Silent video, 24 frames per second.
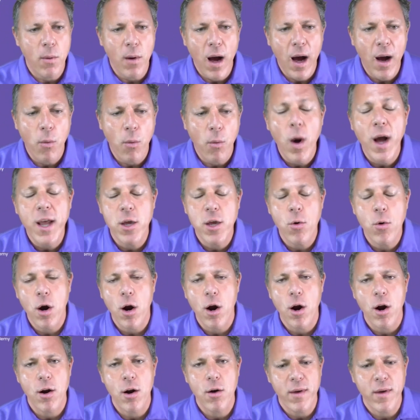uh, what you
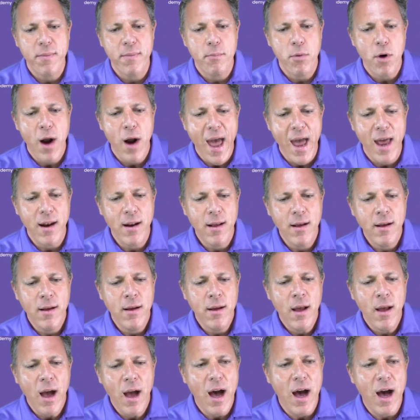heard with Brett
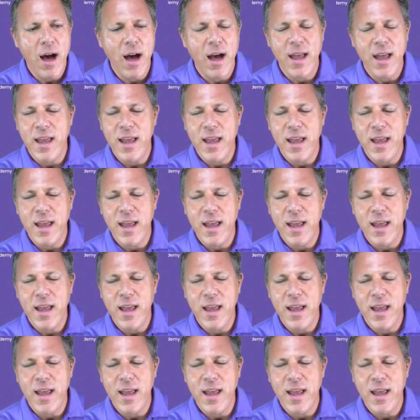uh,